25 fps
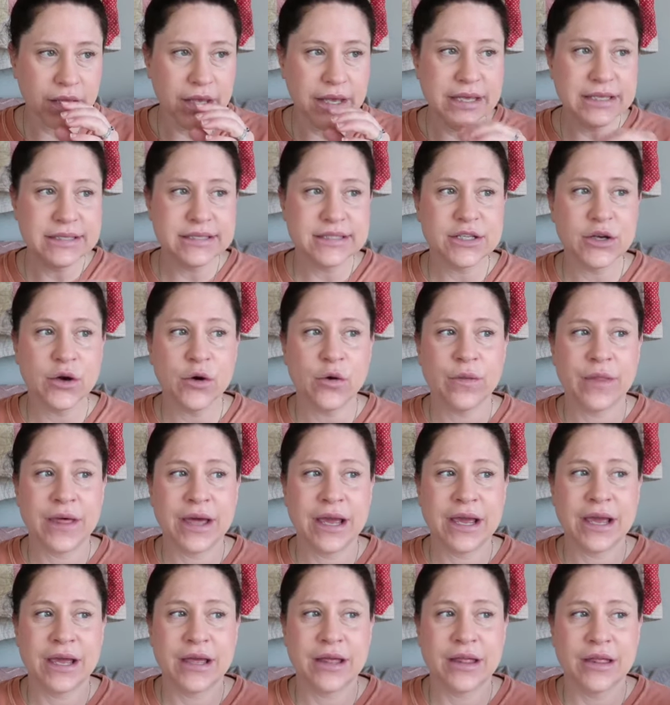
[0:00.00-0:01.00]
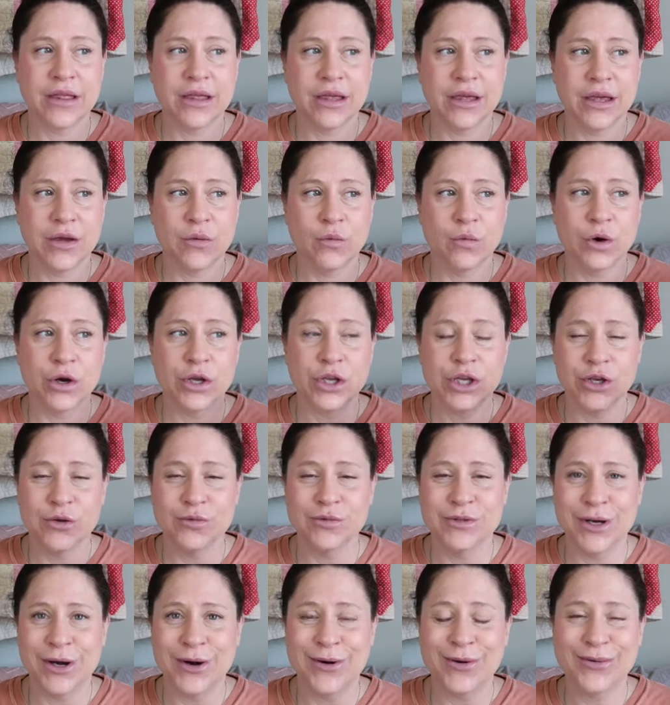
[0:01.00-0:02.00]
And so they, what you
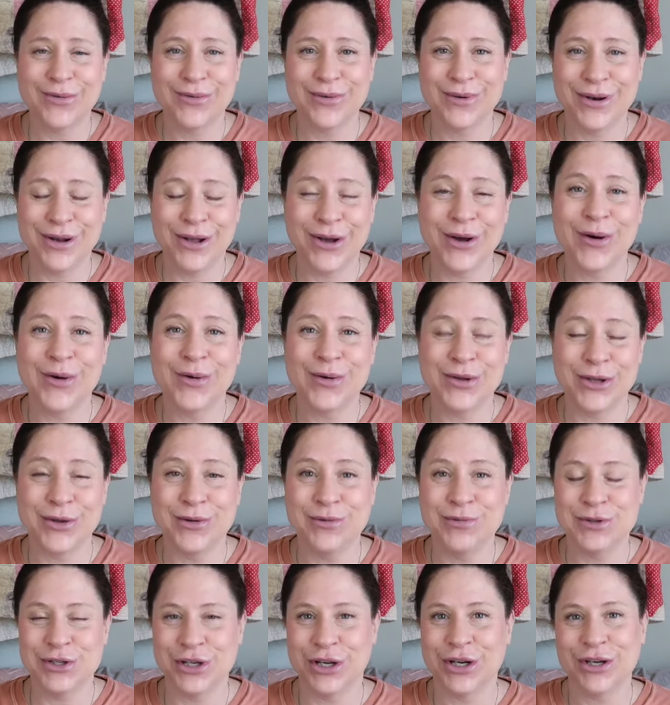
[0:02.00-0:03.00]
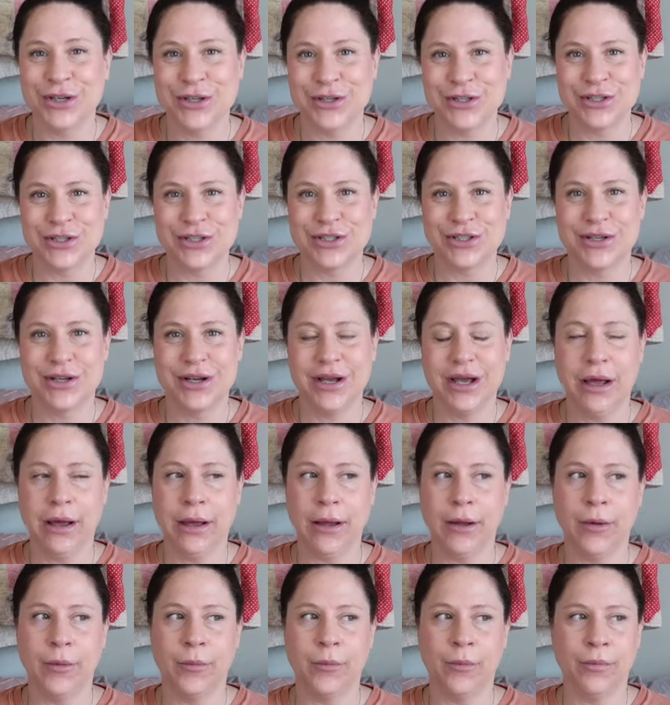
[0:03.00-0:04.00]
don't know, you judge.
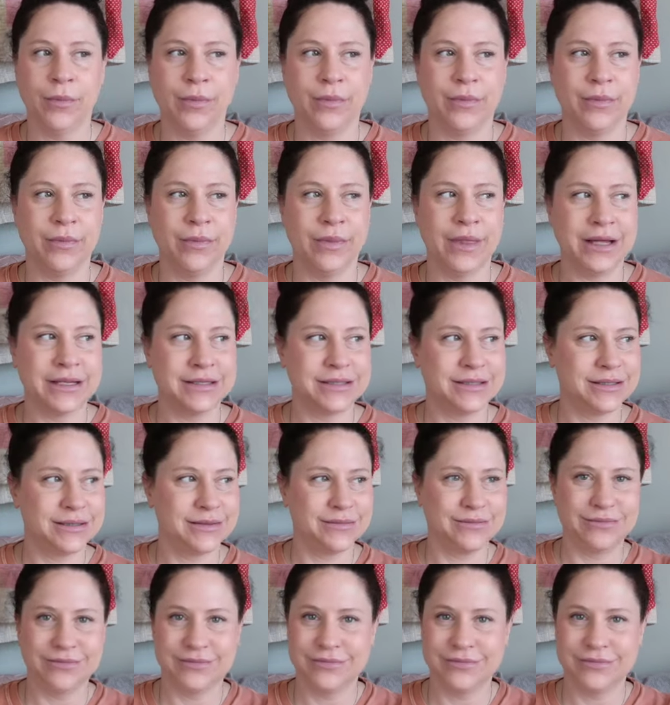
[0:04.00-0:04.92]
Um, that's